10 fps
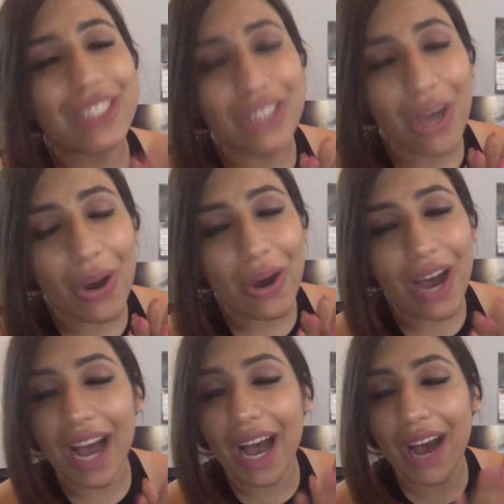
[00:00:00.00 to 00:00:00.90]
So,
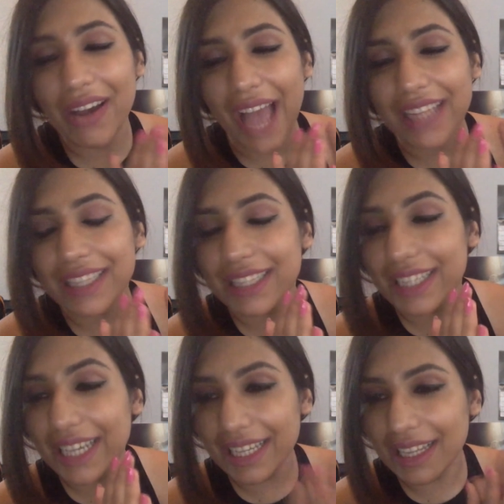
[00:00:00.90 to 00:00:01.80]
uh, oh yeah,
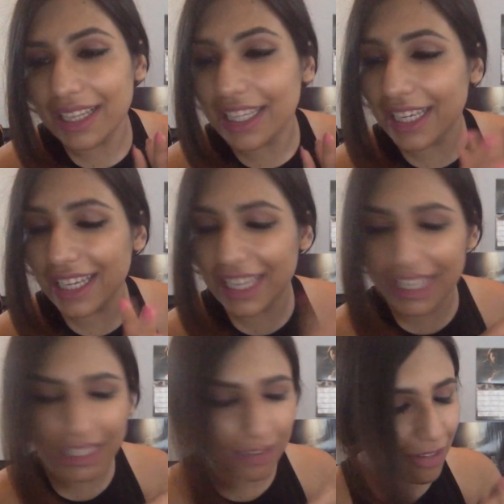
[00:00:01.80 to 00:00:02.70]
Dean. He
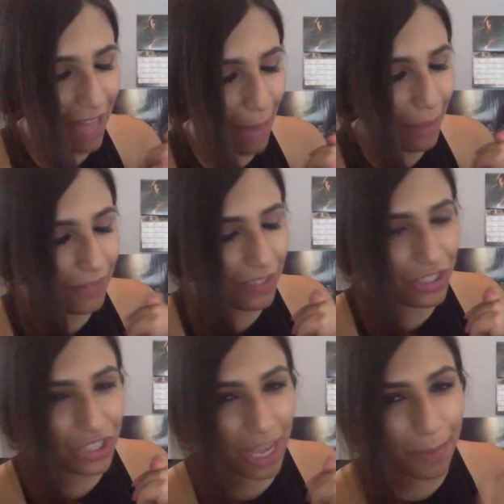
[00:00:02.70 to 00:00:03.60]
he collaborated
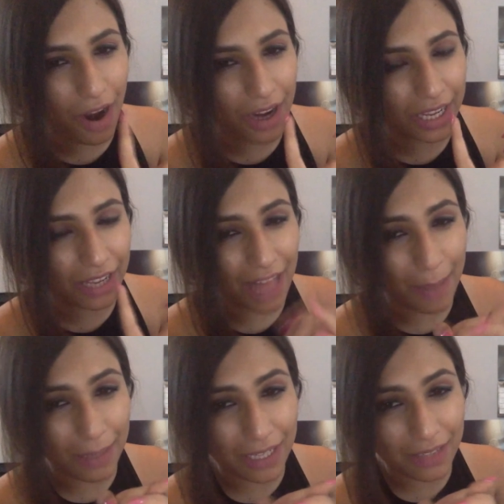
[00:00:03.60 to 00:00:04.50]
with Jay Park. He
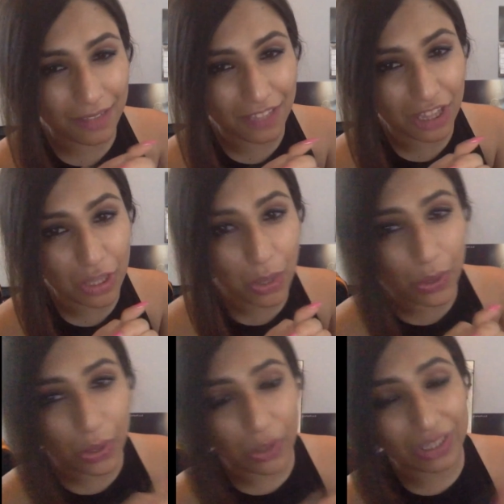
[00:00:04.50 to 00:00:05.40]
collaborated with
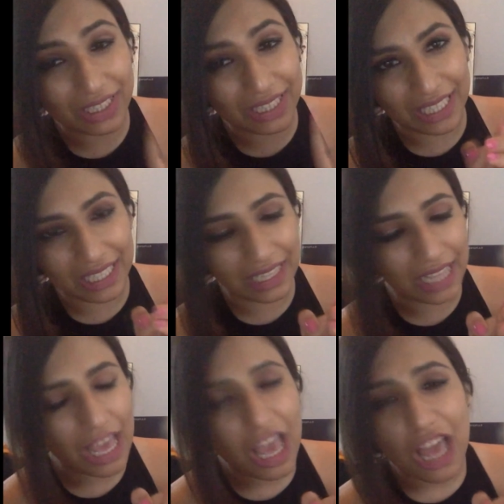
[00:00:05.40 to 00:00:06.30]
Loco Dean.
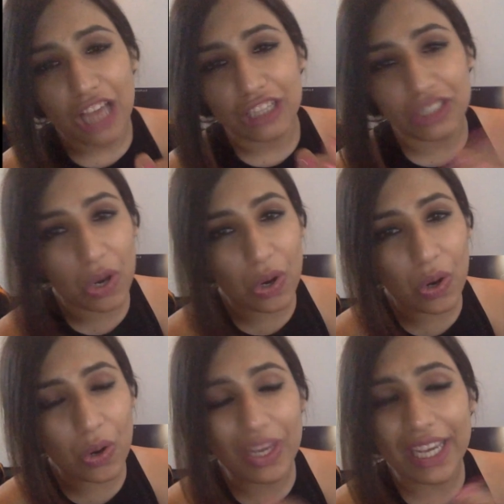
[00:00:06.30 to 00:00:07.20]

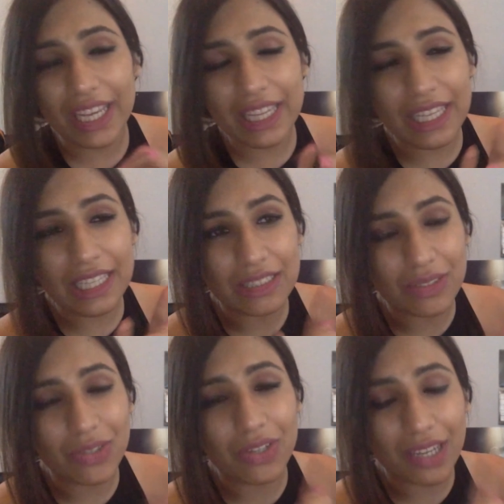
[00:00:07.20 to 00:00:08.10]
So he needs
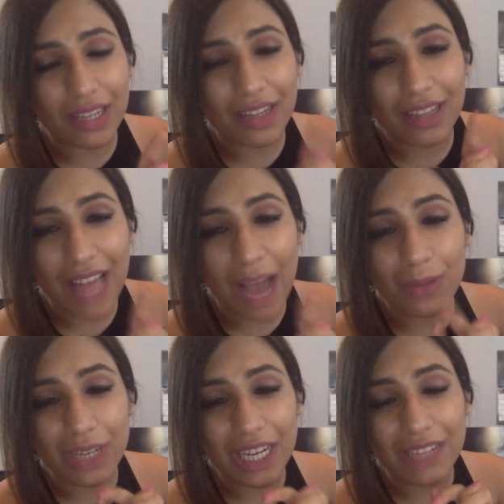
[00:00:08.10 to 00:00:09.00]
to
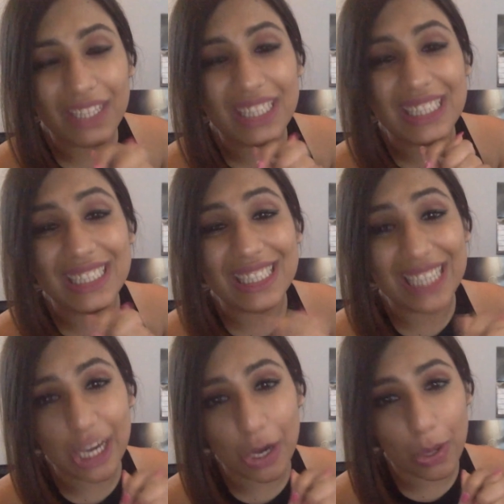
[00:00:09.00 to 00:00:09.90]
collaborate with
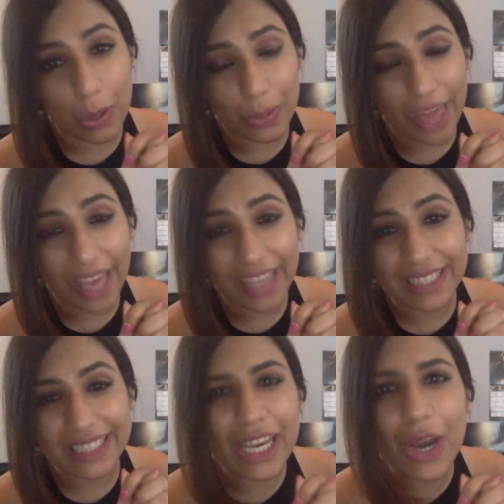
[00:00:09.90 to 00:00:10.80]
Zico. Like,
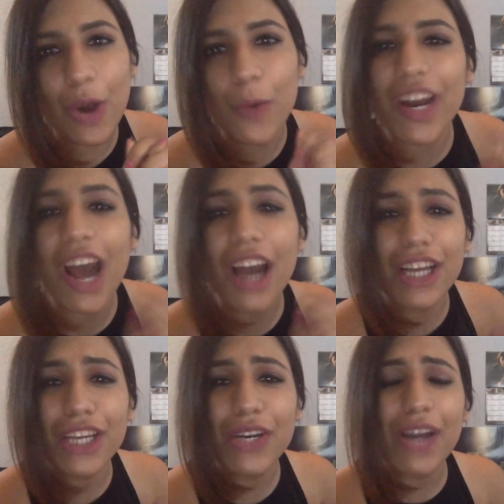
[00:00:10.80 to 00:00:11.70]
Zico, where are
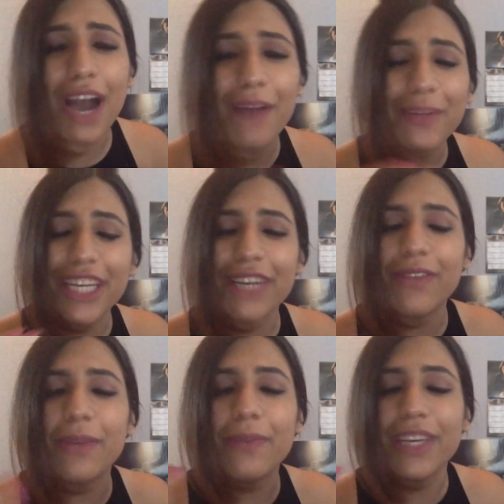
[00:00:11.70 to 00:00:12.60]
you? Come here,
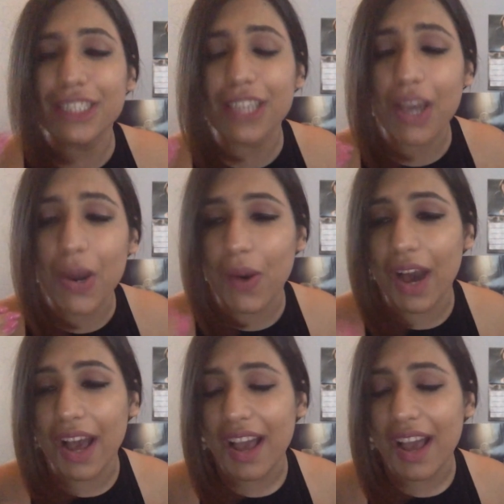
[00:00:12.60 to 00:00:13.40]
we miss you.